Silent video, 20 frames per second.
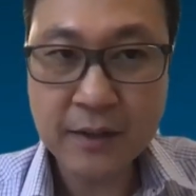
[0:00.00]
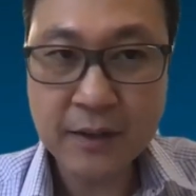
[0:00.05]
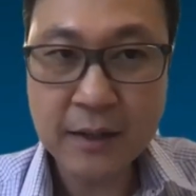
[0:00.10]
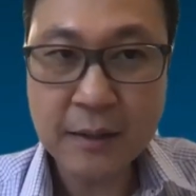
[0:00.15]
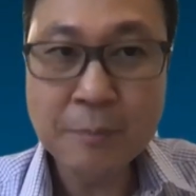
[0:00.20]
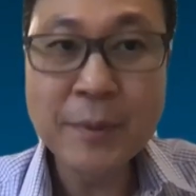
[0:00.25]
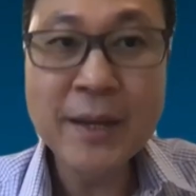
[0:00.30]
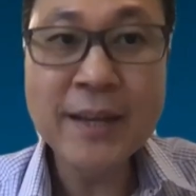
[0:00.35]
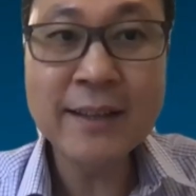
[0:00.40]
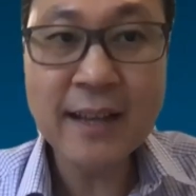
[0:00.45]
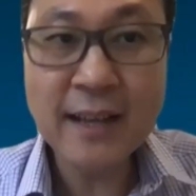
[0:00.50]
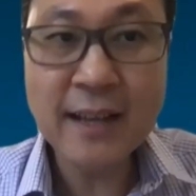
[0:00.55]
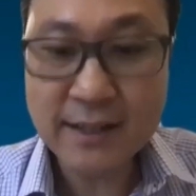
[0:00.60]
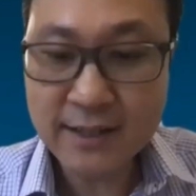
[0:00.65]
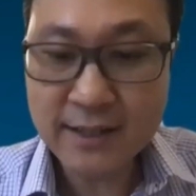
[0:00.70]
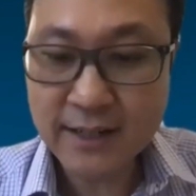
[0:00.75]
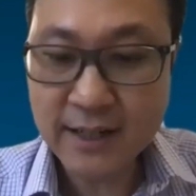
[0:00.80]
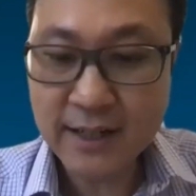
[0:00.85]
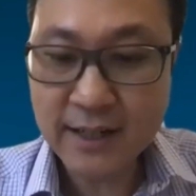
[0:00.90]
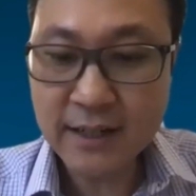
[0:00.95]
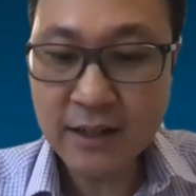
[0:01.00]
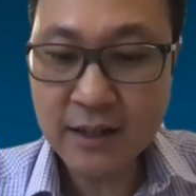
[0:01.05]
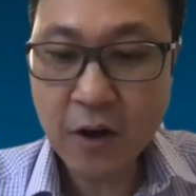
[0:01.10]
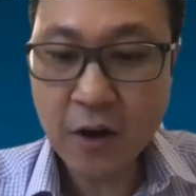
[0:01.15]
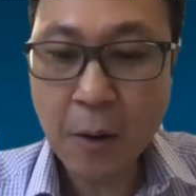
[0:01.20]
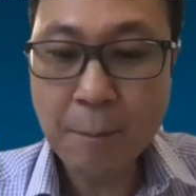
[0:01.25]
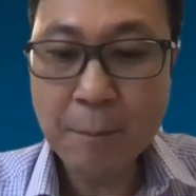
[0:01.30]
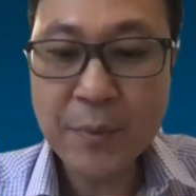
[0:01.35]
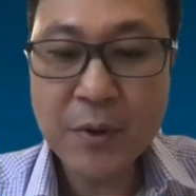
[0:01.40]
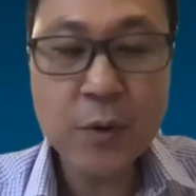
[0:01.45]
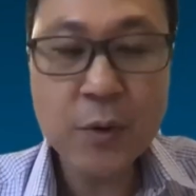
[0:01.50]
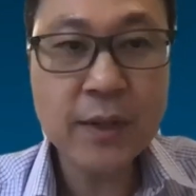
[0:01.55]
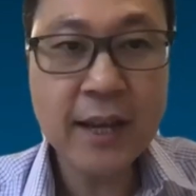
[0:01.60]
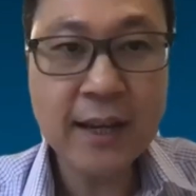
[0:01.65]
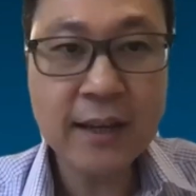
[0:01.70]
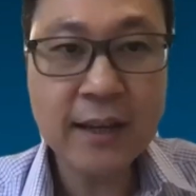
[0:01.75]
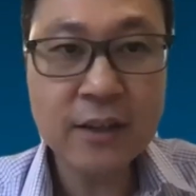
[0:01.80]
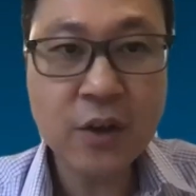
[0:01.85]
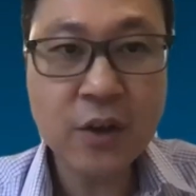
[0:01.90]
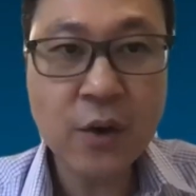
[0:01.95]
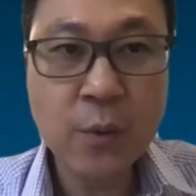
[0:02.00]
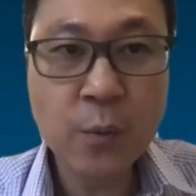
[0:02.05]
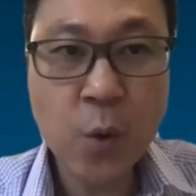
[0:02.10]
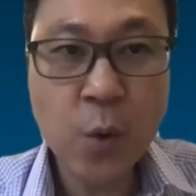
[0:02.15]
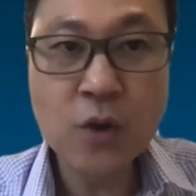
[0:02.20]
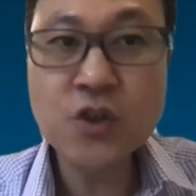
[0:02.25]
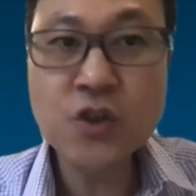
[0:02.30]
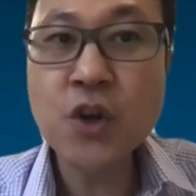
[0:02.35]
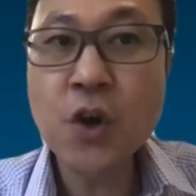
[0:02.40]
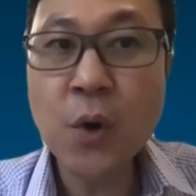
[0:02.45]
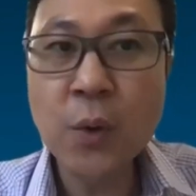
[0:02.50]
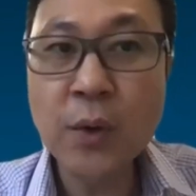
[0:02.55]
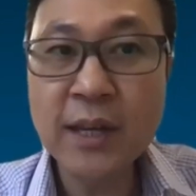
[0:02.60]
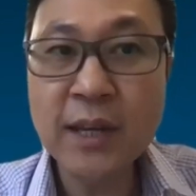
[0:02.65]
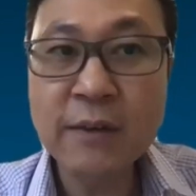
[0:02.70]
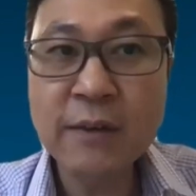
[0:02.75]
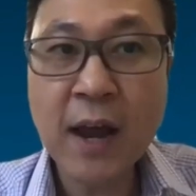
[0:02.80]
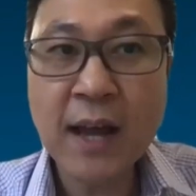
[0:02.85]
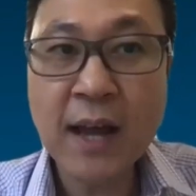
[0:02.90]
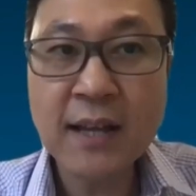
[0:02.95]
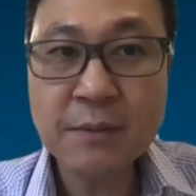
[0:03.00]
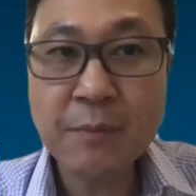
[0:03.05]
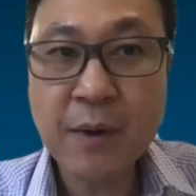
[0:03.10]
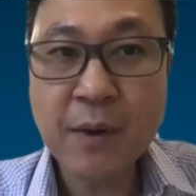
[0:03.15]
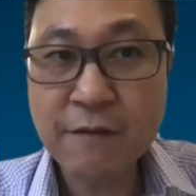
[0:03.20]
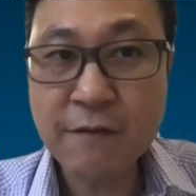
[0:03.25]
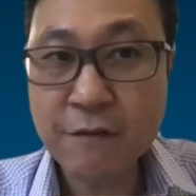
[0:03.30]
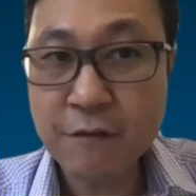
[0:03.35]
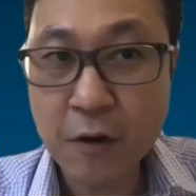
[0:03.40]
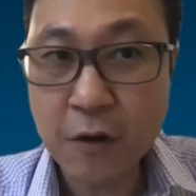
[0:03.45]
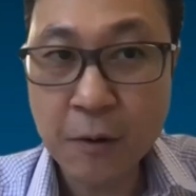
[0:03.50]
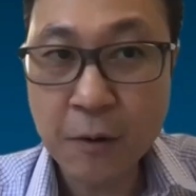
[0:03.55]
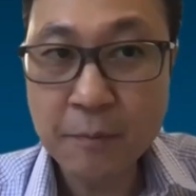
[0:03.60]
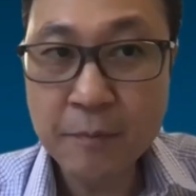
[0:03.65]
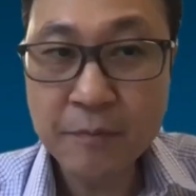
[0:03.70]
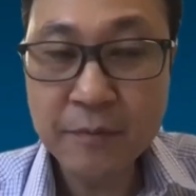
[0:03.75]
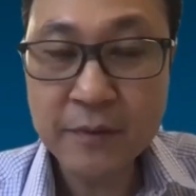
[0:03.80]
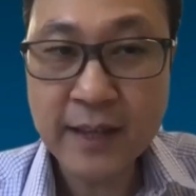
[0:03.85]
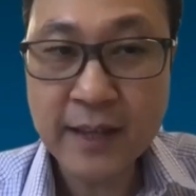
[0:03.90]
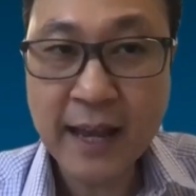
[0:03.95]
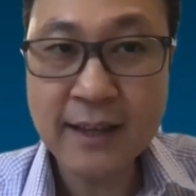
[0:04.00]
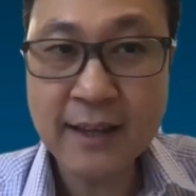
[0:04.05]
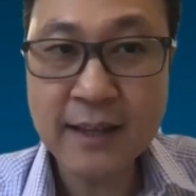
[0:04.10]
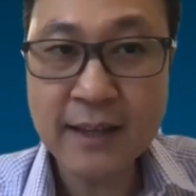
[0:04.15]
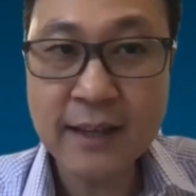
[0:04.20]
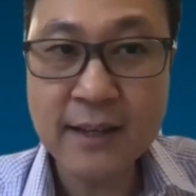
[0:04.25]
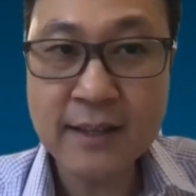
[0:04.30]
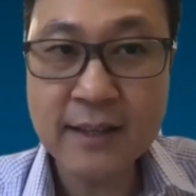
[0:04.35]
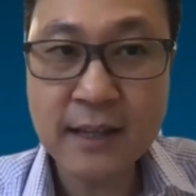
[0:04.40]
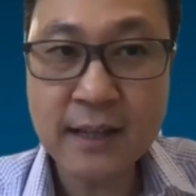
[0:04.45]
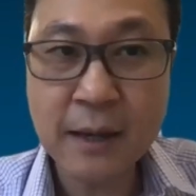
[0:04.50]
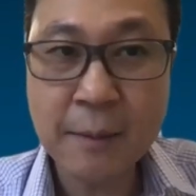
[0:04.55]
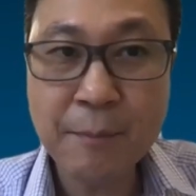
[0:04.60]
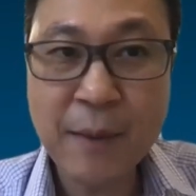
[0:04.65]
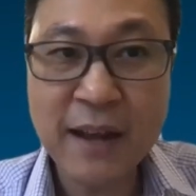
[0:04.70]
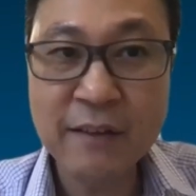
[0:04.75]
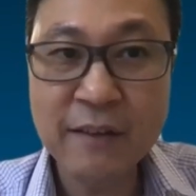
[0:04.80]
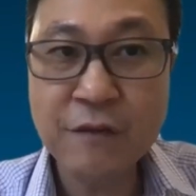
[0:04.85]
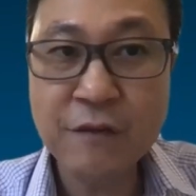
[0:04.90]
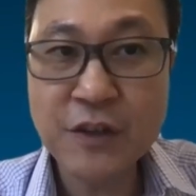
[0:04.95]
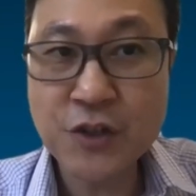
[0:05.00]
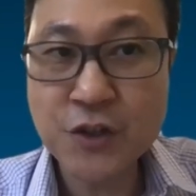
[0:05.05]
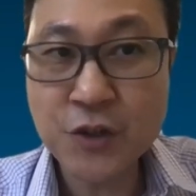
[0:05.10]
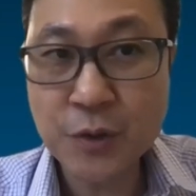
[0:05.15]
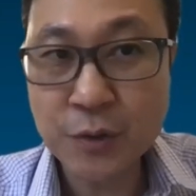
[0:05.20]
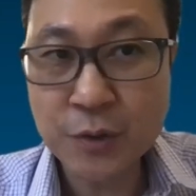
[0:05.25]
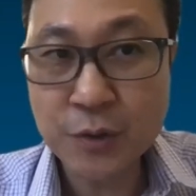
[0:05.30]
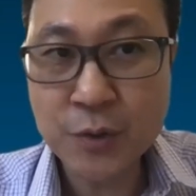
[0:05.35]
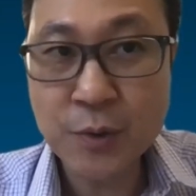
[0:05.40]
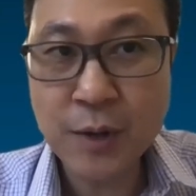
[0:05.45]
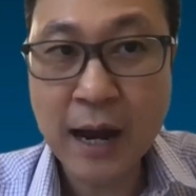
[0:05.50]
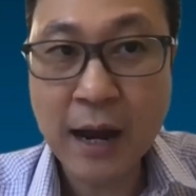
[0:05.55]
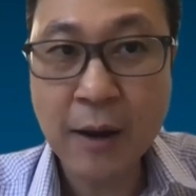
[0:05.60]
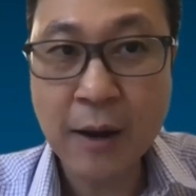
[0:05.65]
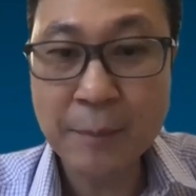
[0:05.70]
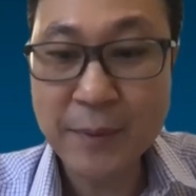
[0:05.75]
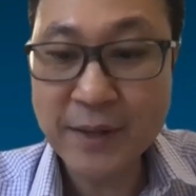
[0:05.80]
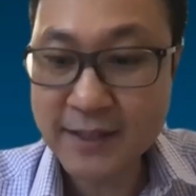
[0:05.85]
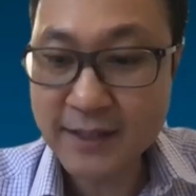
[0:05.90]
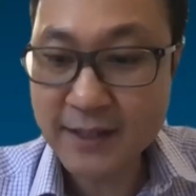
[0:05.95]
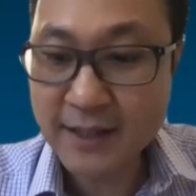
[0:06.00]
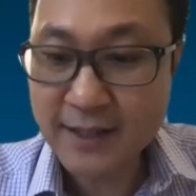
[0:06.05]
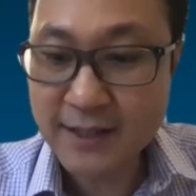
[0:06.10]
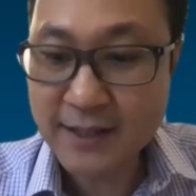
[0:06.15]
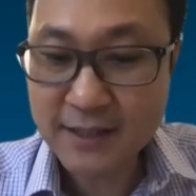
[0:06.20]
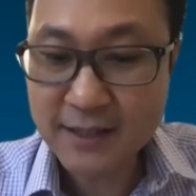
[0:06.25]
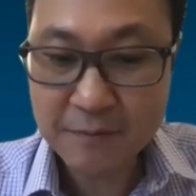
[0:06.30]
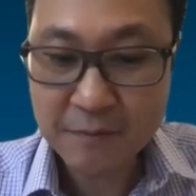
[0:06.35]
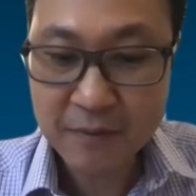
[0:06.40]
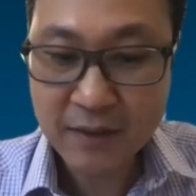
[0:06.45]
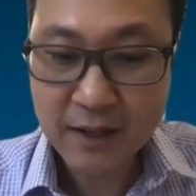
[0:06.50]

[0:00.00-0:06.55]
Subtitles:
immediately on building the virtual event platform that is beneficial to our business,